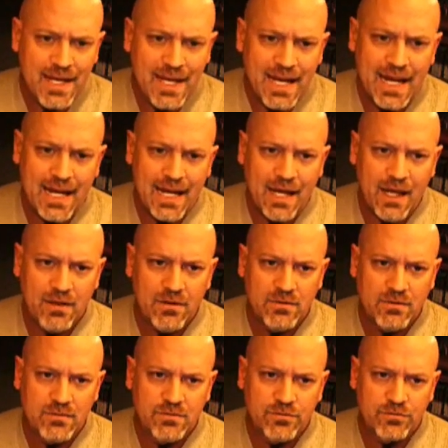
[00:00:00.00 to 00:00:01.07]

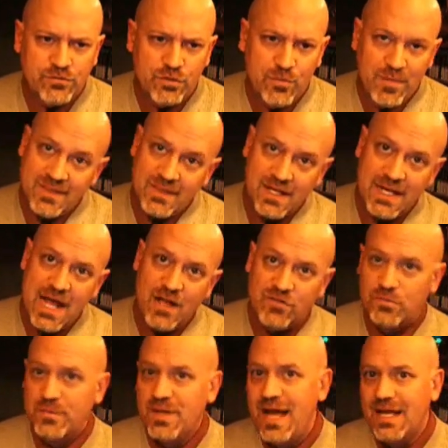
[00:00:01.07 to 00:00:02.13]
And to make that
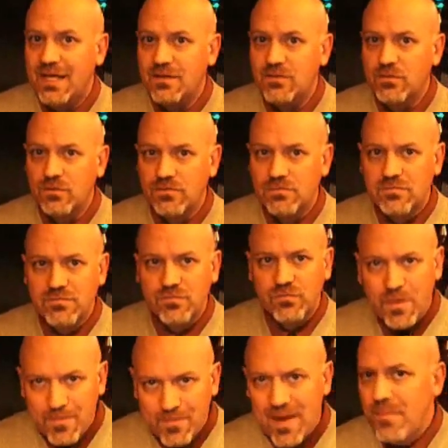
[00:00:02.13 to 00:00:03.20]
announcement, I had
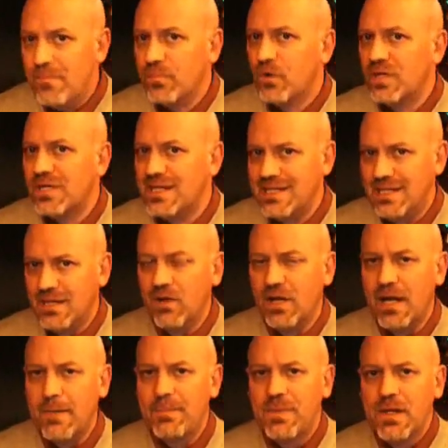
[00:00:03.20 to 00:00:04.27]
remembered
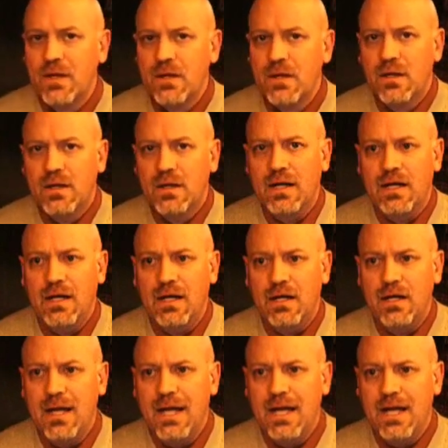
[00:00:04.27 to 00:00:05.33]
hearing
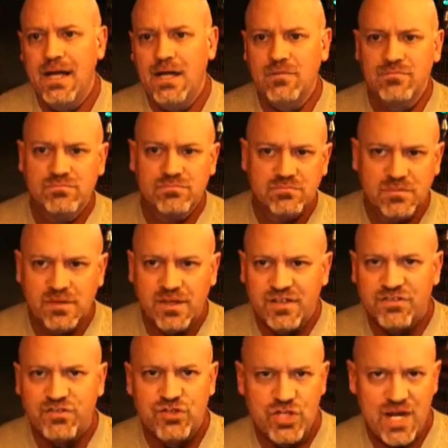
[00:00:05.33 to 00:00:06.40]
a
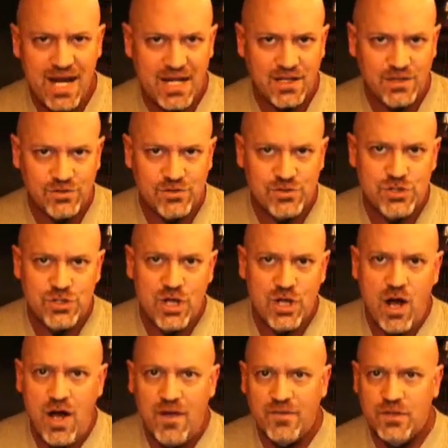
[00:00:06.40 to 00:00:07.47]
exchange
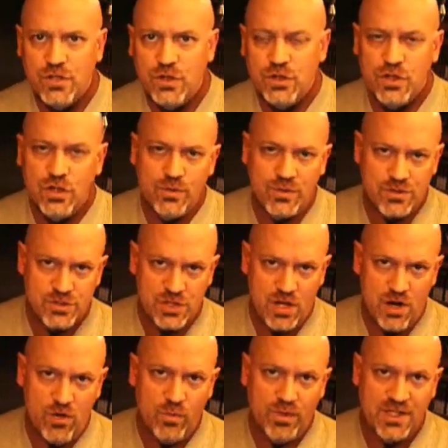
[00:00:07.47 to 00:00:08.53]
on the Hugh Hewitt
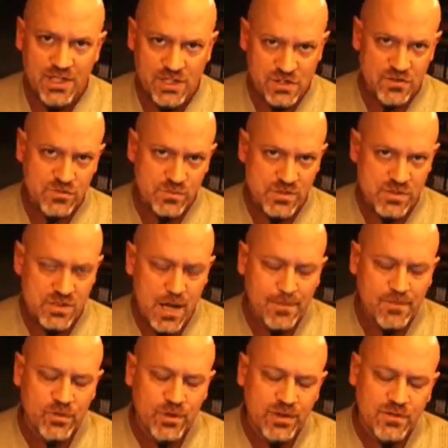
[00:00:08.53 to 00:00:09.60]
show when Hitchens was
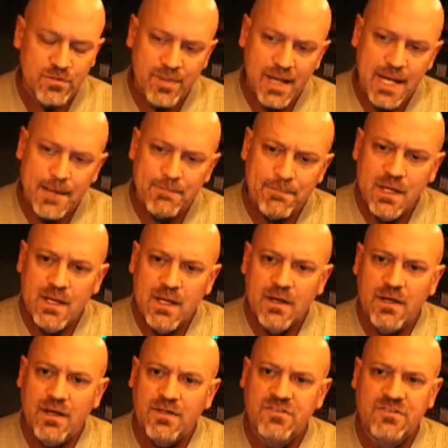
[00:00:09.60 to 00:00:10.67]
on doing a debate,
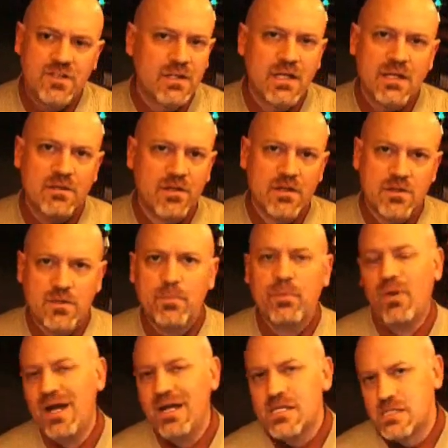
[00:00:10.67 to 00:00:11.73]
singing the
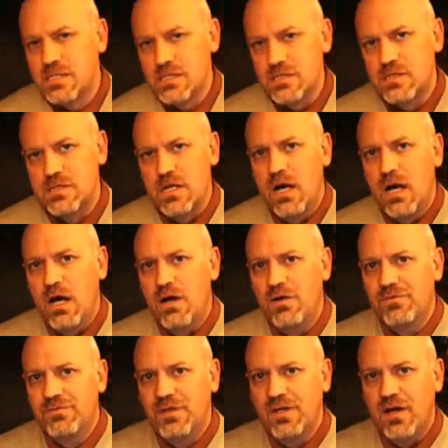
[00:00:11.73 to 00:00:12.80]
praises
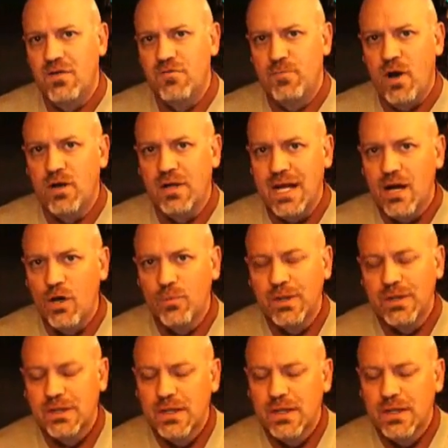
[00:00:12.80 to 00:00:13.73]
of Bart Ehrman.